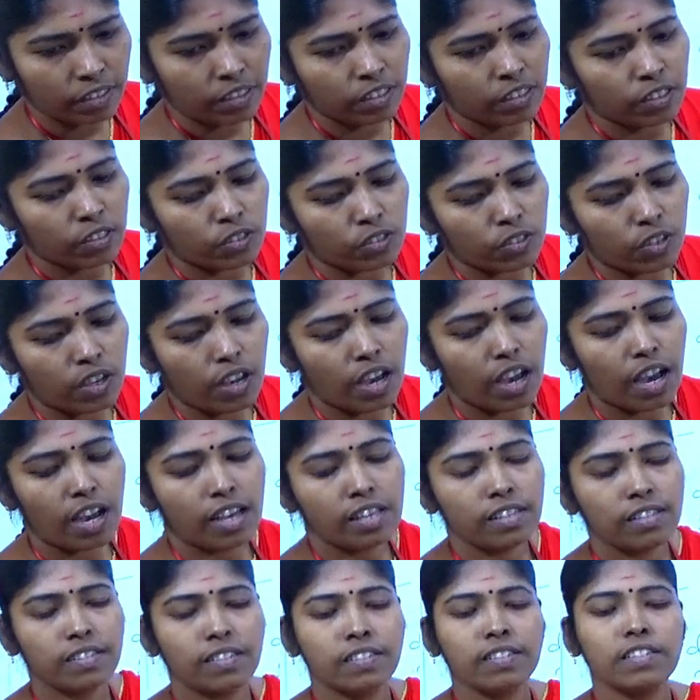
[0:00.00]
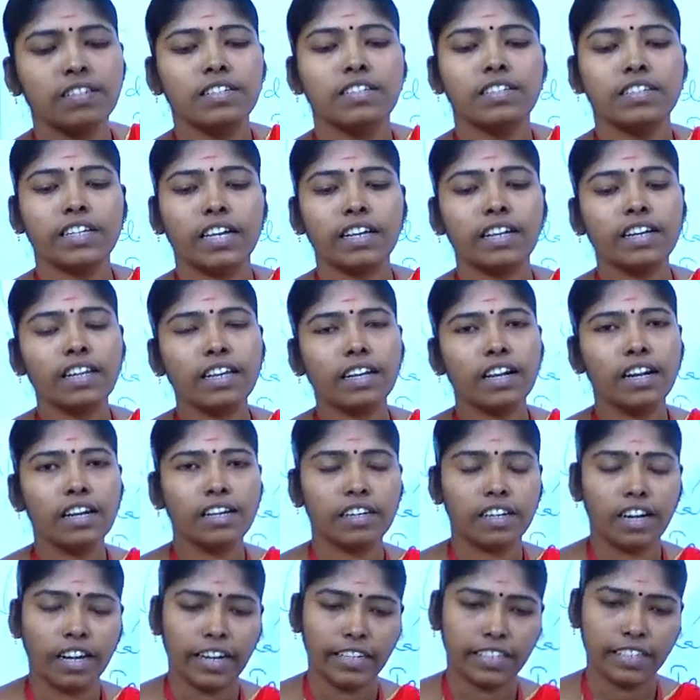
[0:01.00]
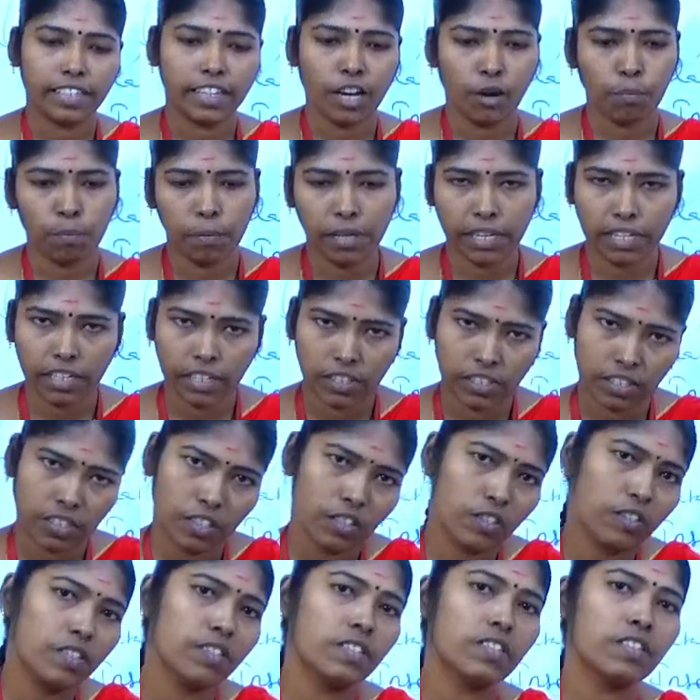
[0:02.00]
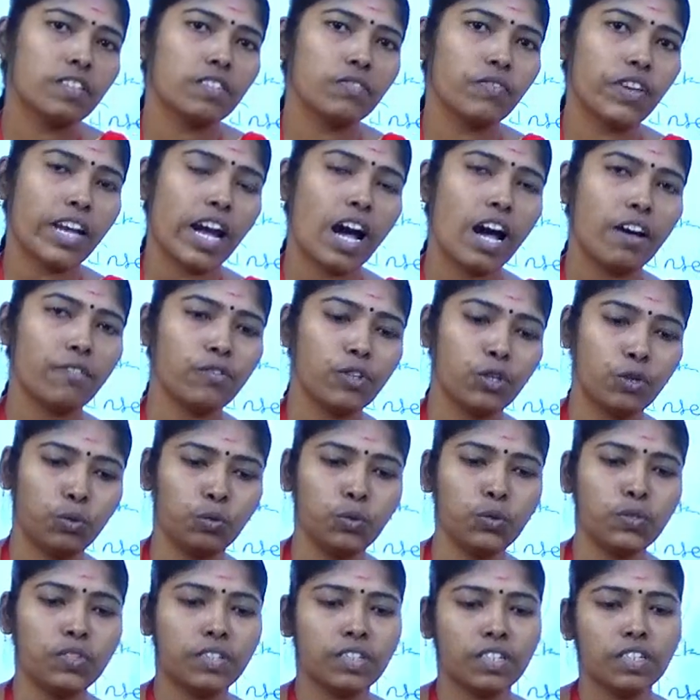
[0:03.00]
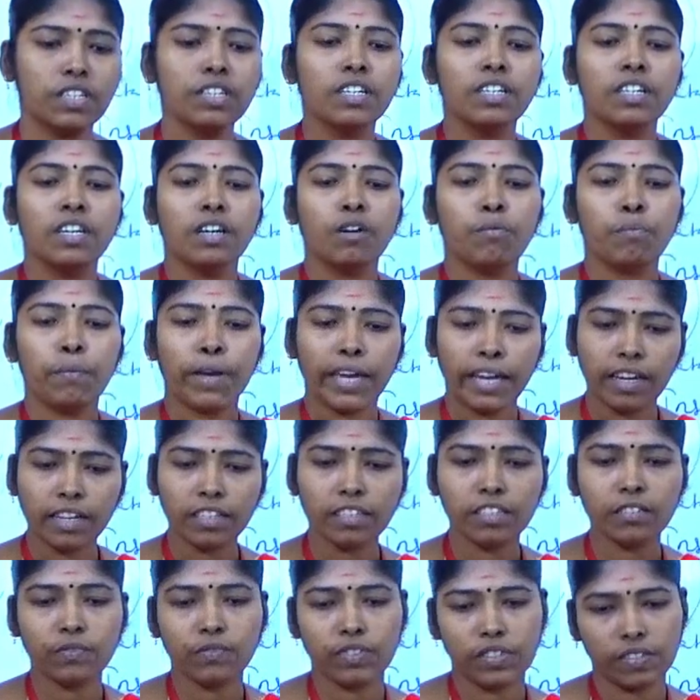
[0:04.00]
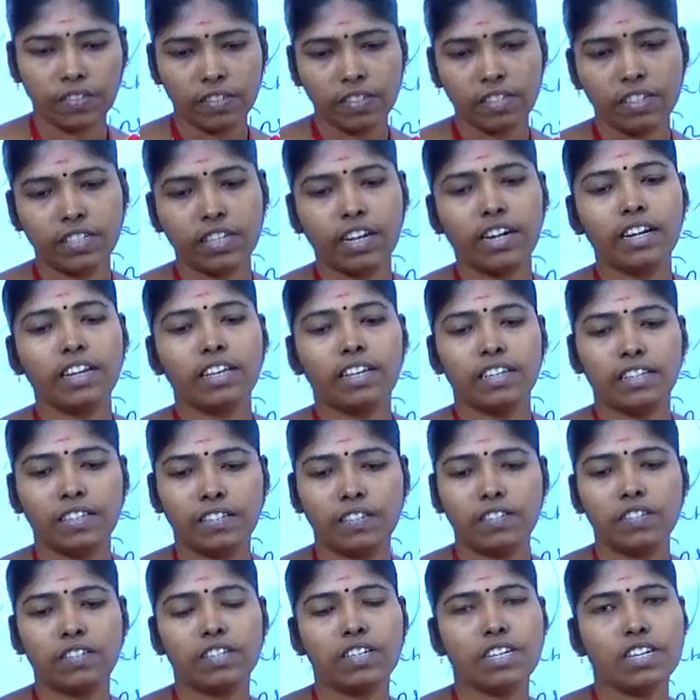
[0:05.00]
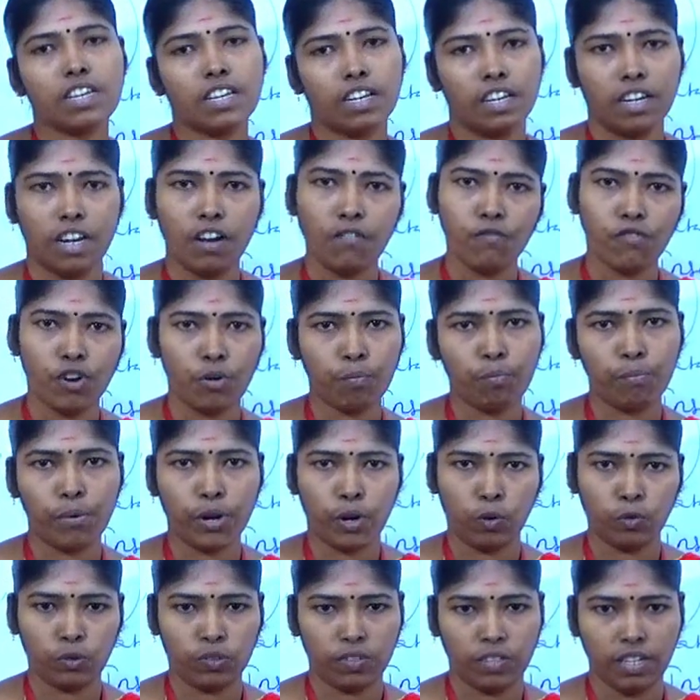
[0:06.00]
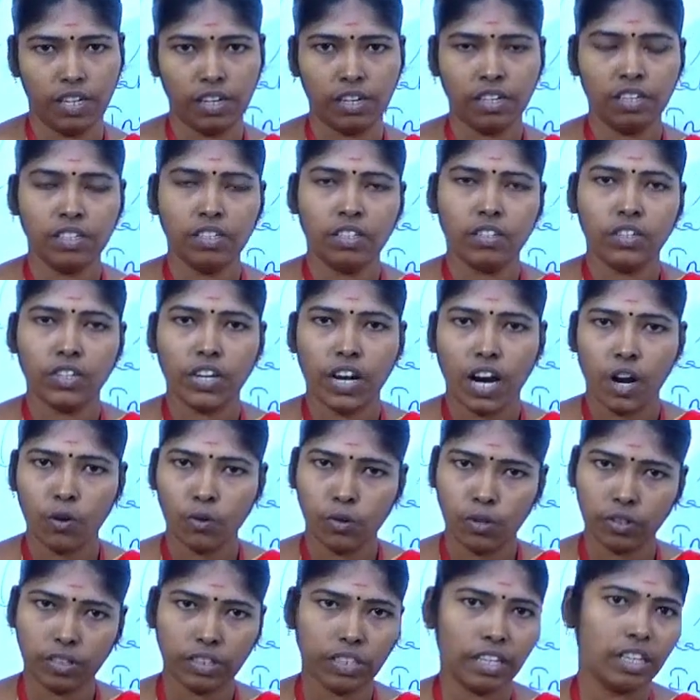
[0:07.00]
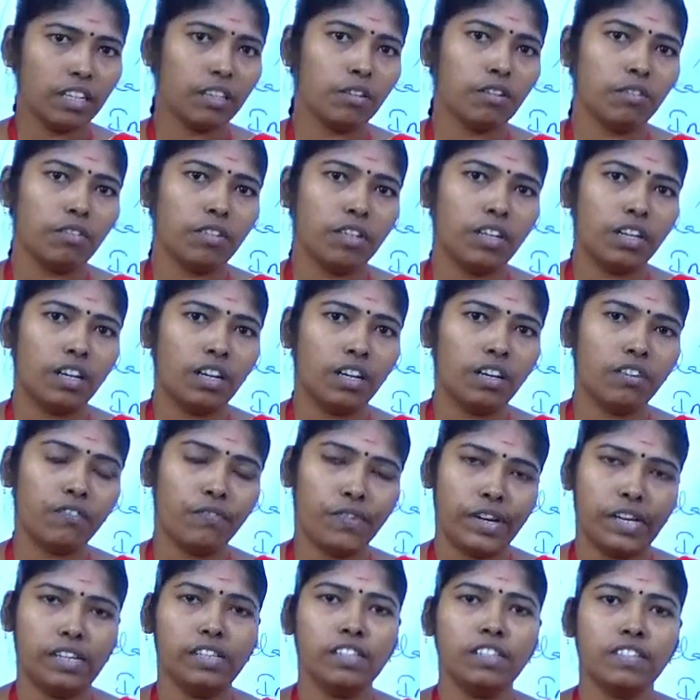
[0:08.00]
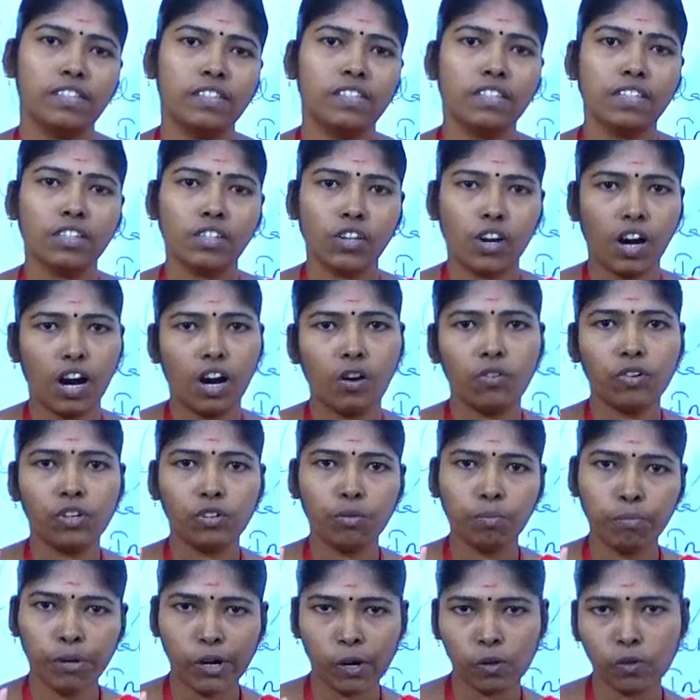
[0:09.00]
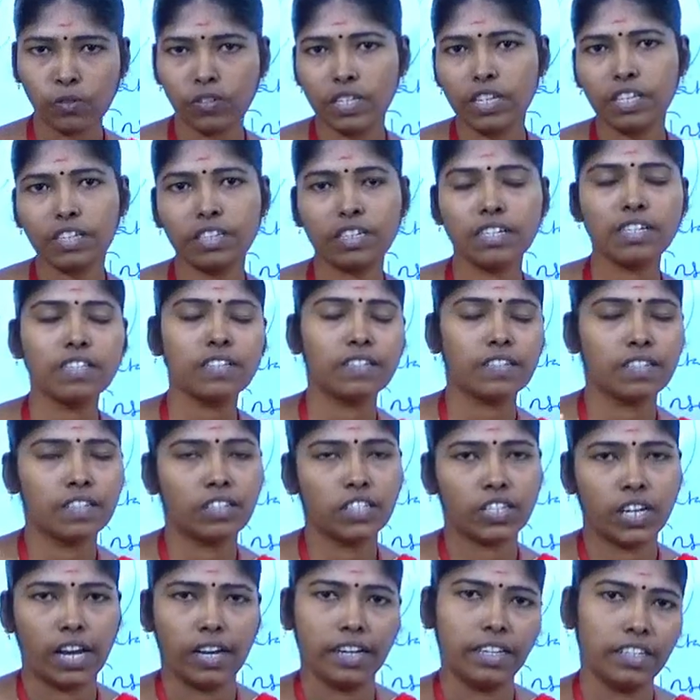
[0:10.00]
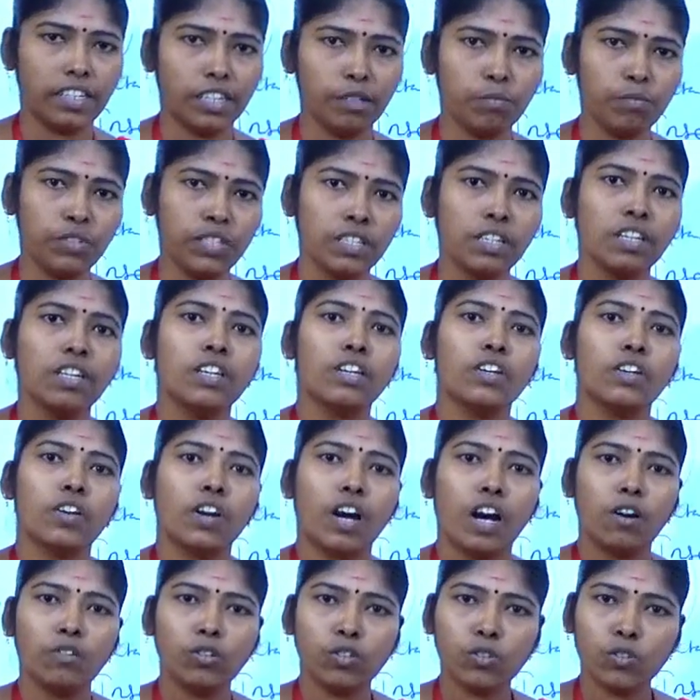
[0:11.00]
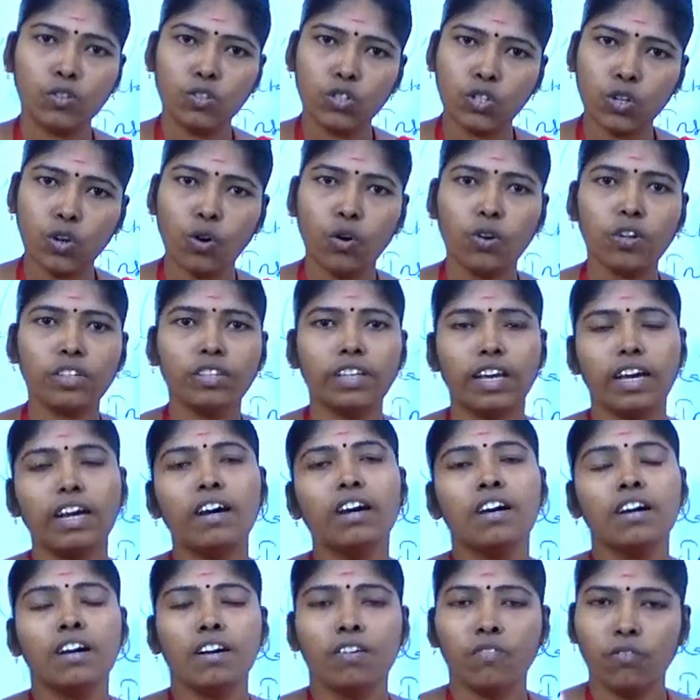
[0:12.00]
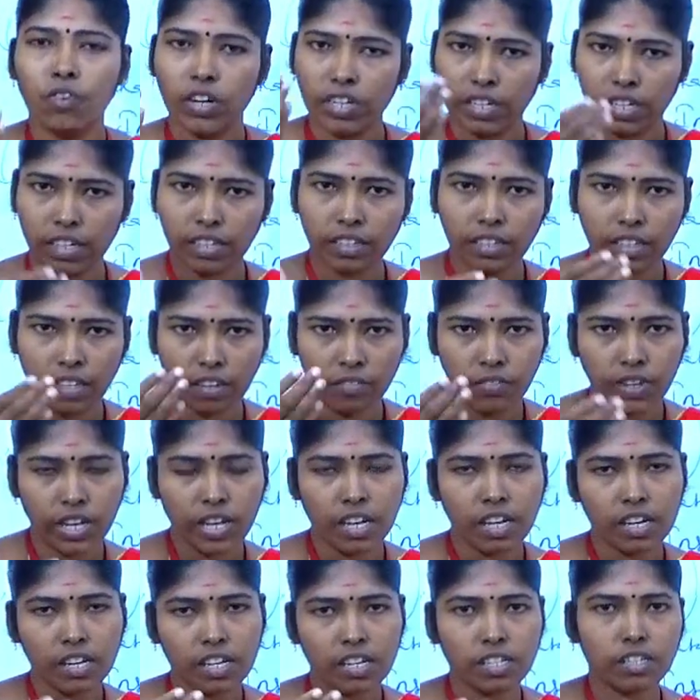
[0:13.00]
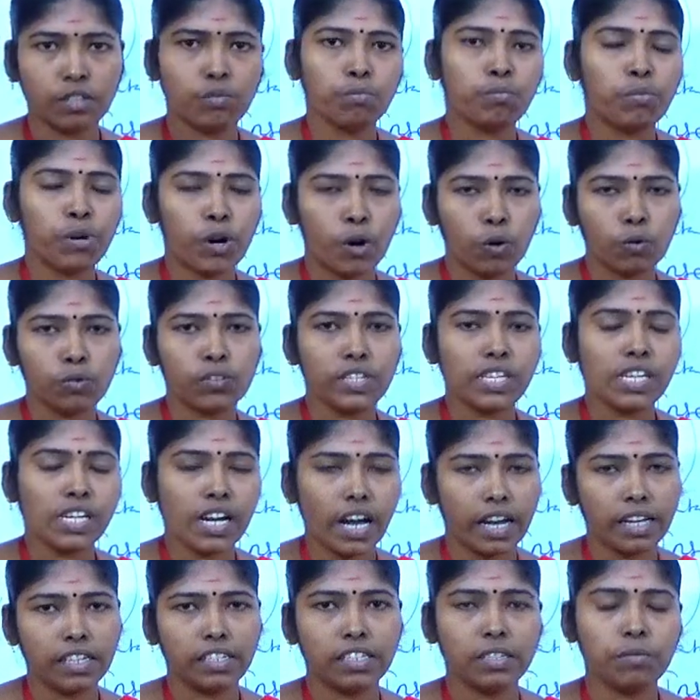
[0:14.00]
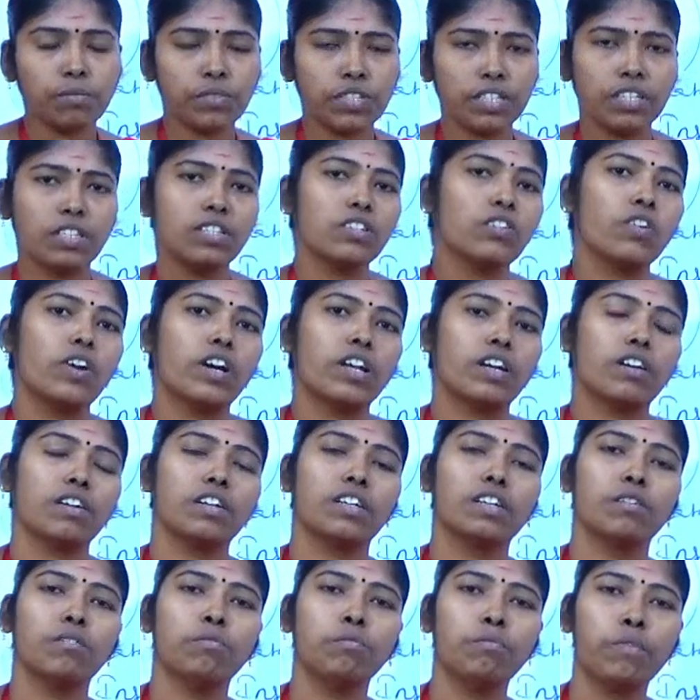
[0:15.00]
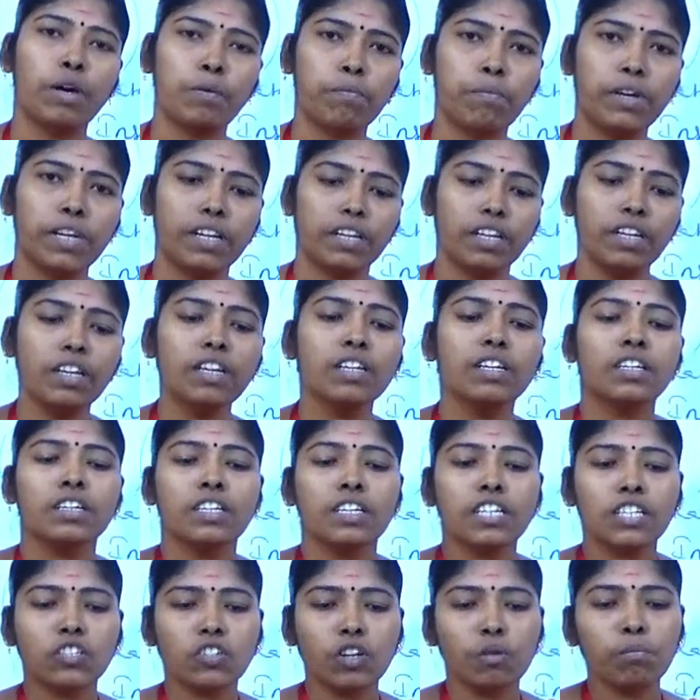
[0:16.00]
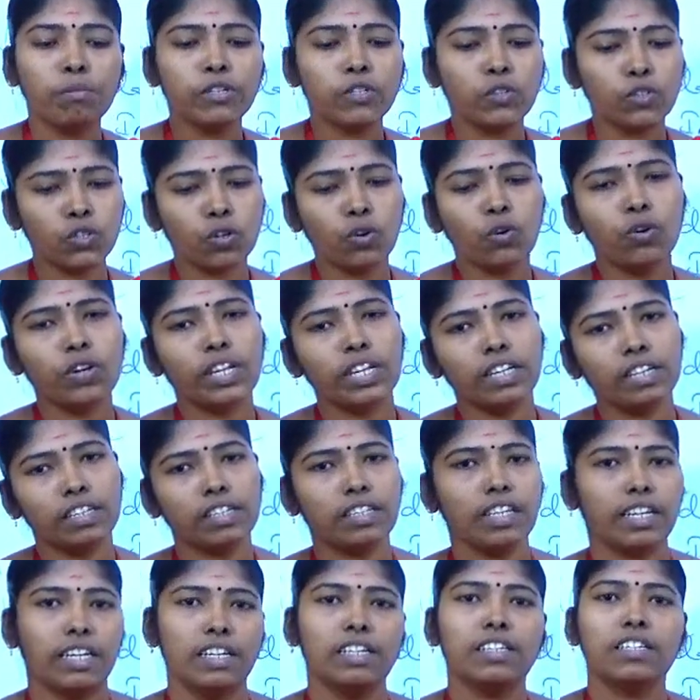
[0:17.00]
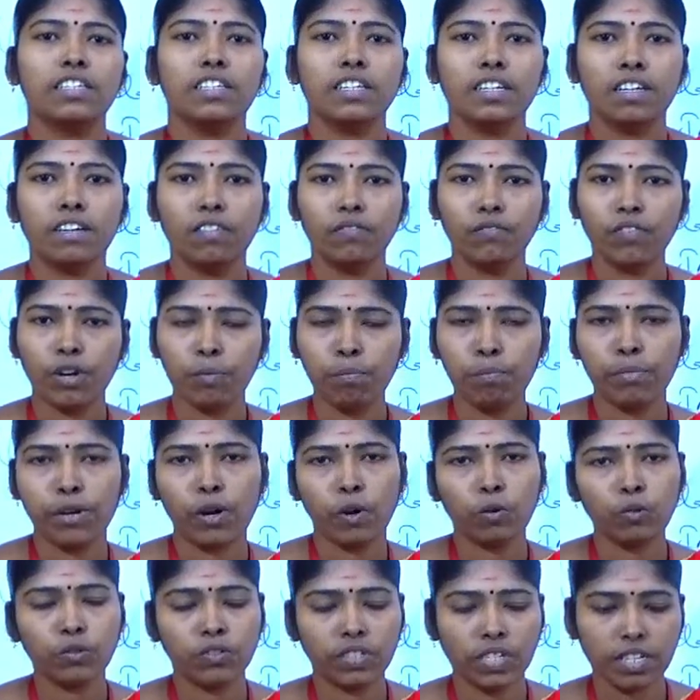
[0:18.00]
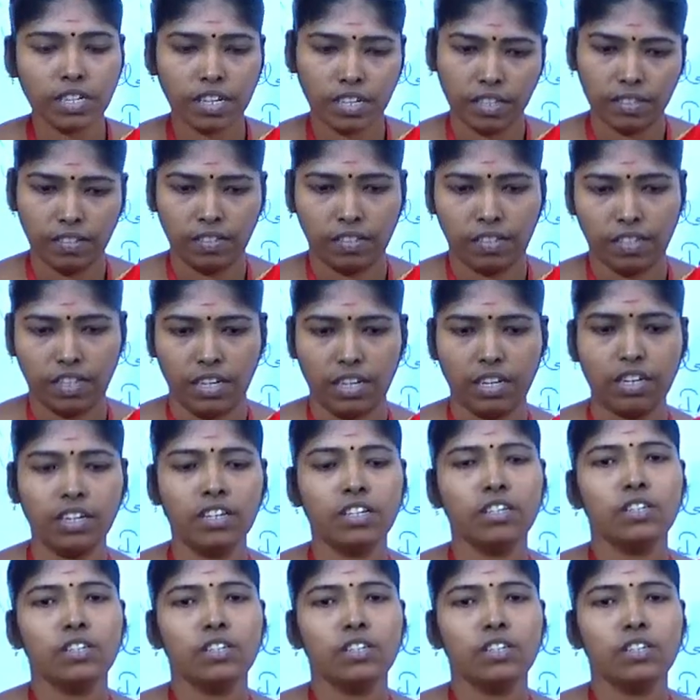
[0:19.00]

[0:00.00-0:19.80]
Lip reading: So as technical related applications we have used page visited history in a web browser. You have to think friends, you have to browsing the such items, you have to store the what are the various browsing items in your memory, it will be stored in that web browser history.